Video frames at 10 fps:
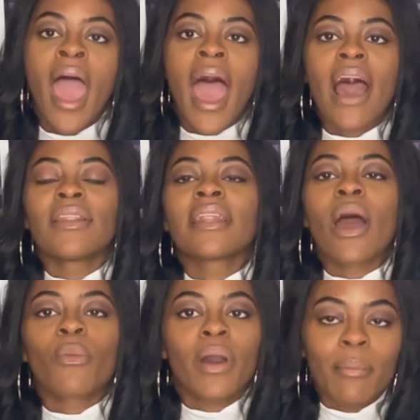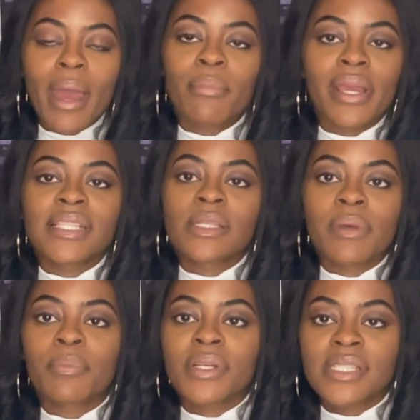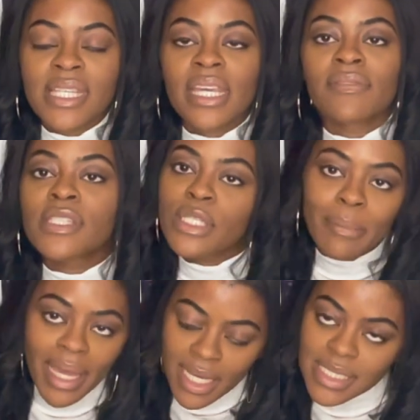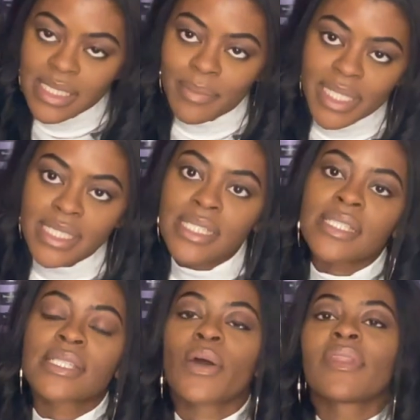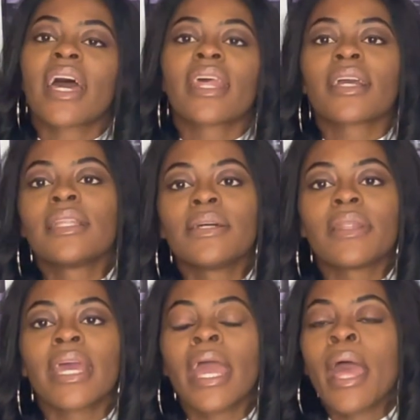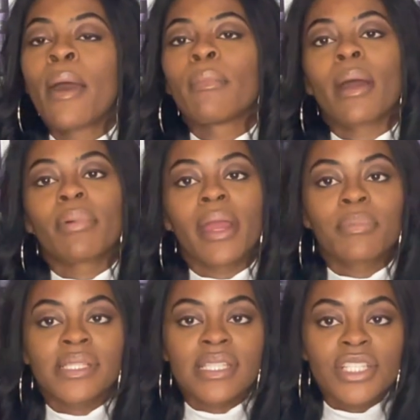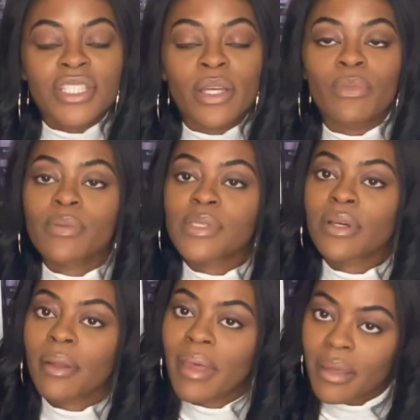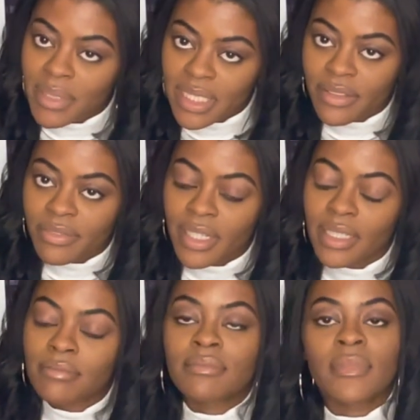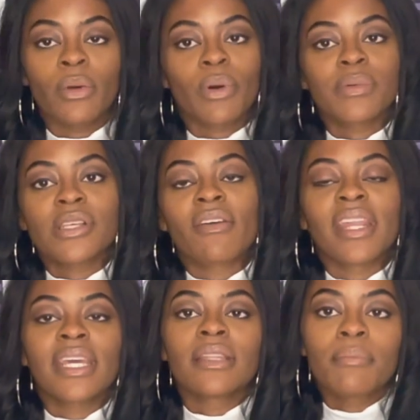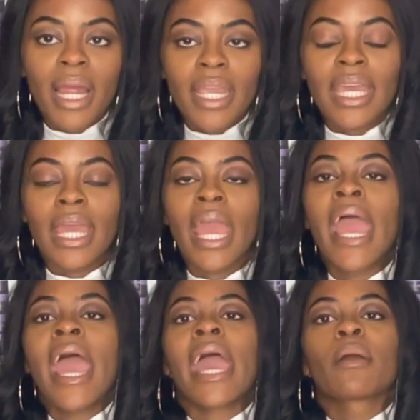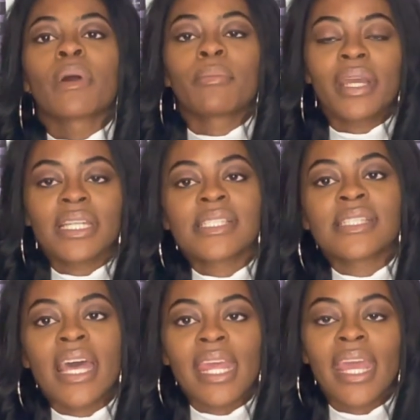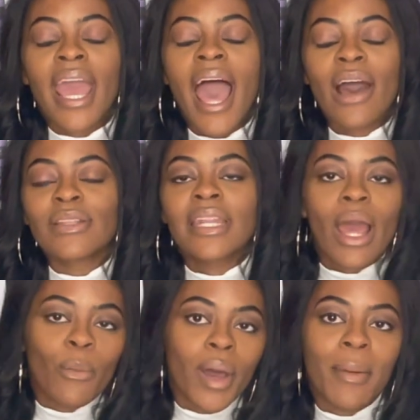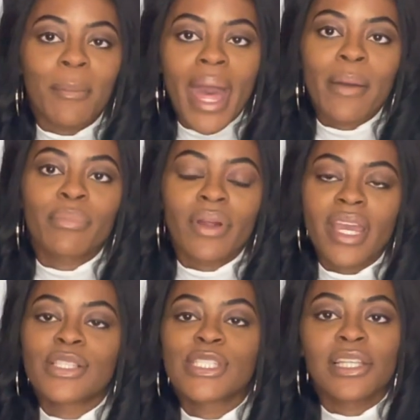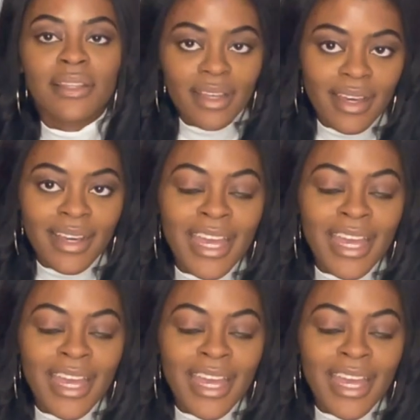how did I want my brand to be perceived to my customers? So that included my brand position, what was going to make me different than what was already in the market, and my brand aesthetic. How did I want my brand to look?